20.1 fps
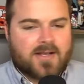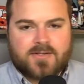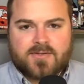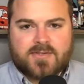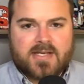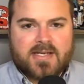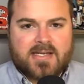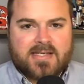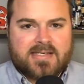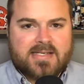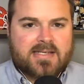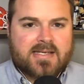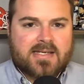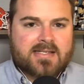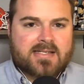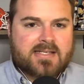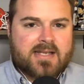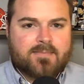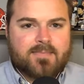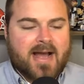So Tennessee's going to
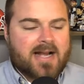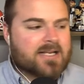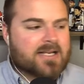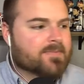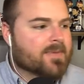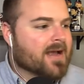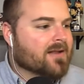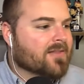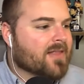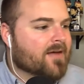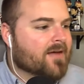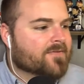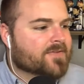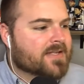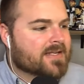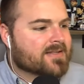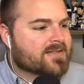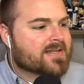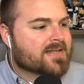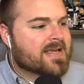see back to back
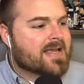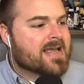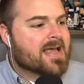lefties.